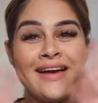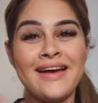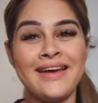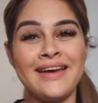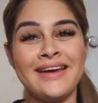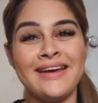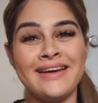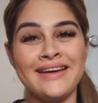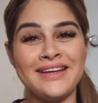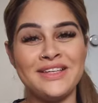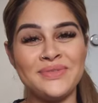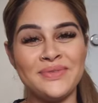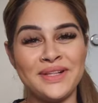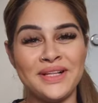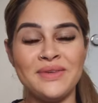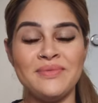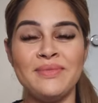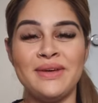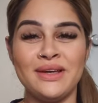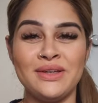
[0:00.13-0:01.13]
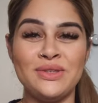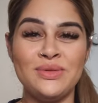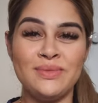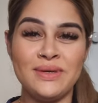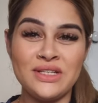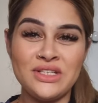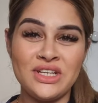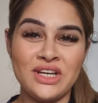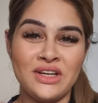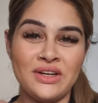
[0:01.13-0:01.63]
Hi guys, welcome back to
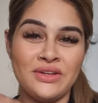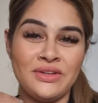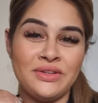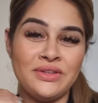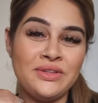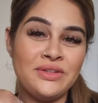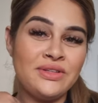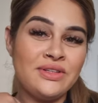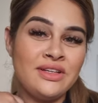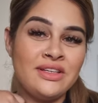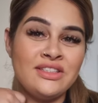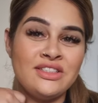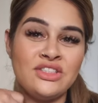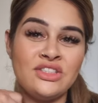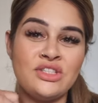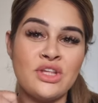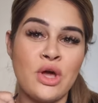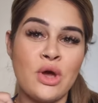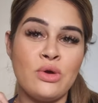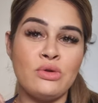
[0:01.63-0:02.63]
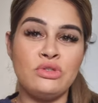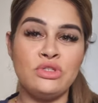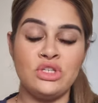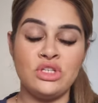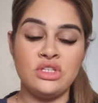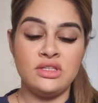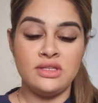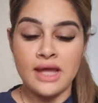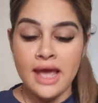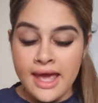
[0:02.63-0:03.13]
my channel. So
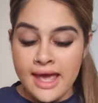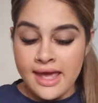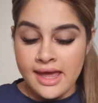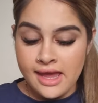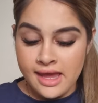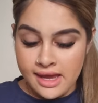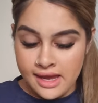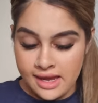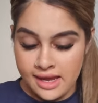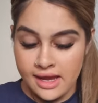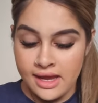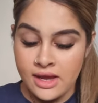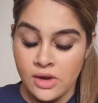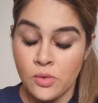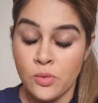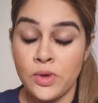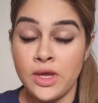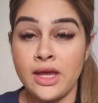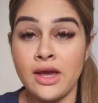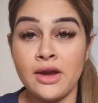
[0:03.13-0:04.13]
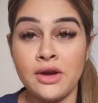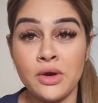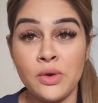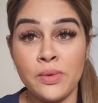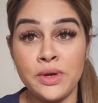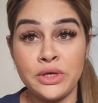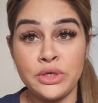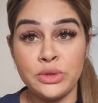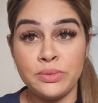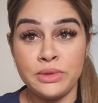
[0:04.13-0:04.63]
today we are
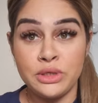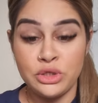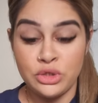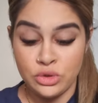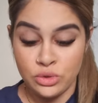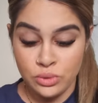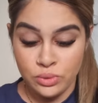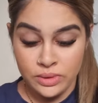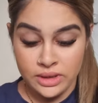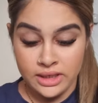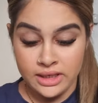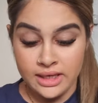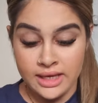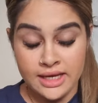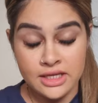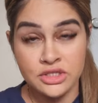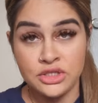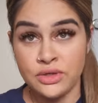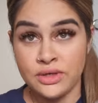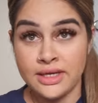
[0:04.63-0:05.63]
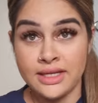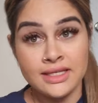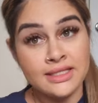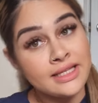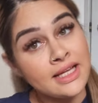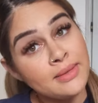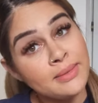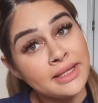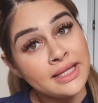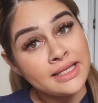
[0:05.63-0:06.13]
going to be doing, as you can
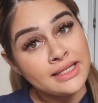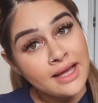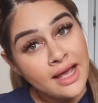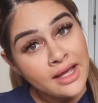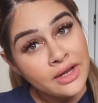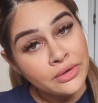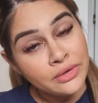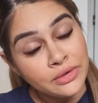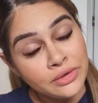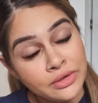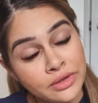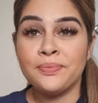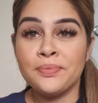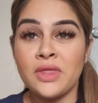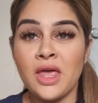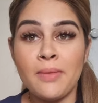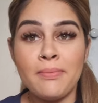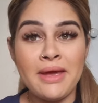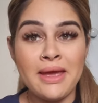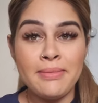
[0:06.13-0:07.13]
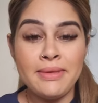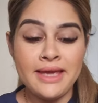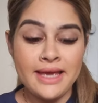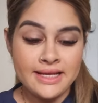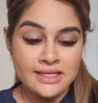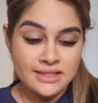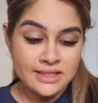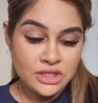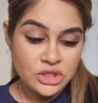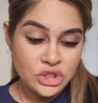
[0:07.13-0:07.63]
tell by the title, a baby
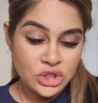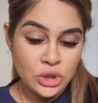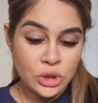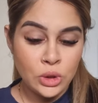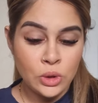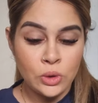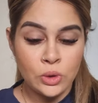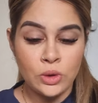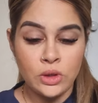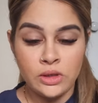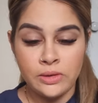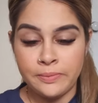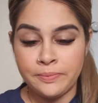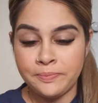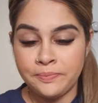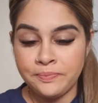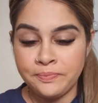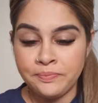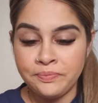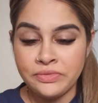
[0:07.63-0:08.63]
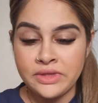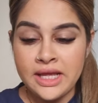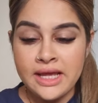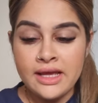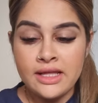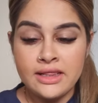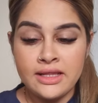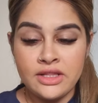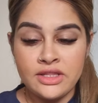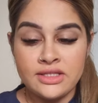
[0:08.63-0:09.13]
essential haul.
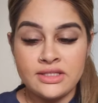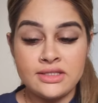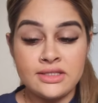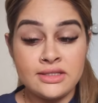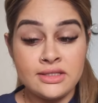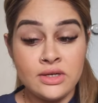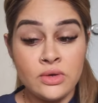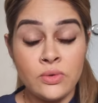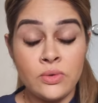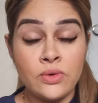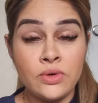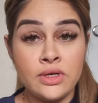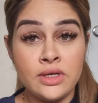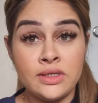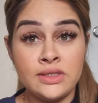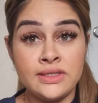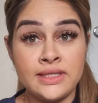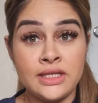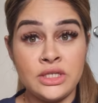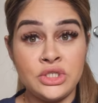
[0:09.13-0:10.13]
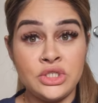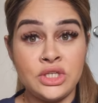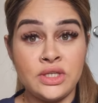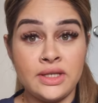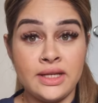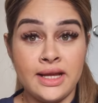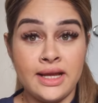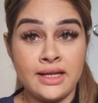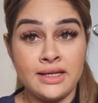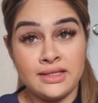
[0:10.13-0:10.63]
Now this is non-essential
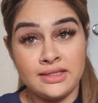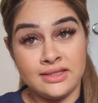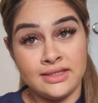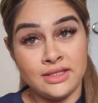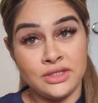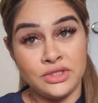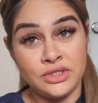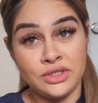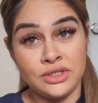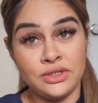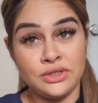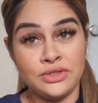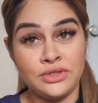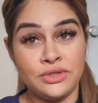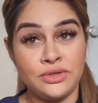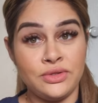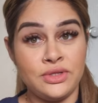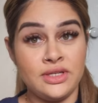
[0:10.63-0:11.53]
and essential. So mm-hmm.